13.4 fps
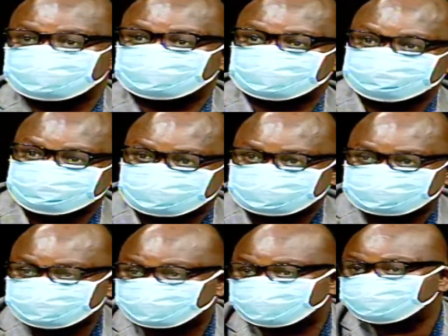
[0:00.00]
endemic,
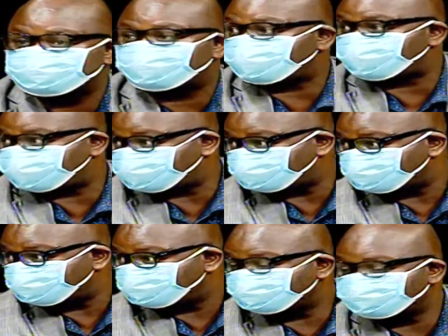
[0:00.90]
it's not going to go away
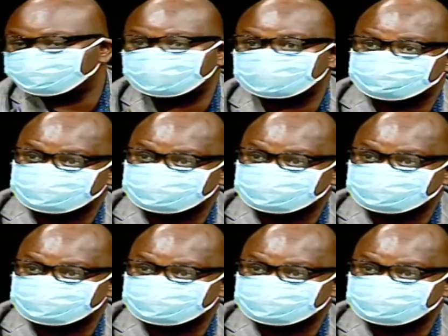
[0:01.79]
it will be like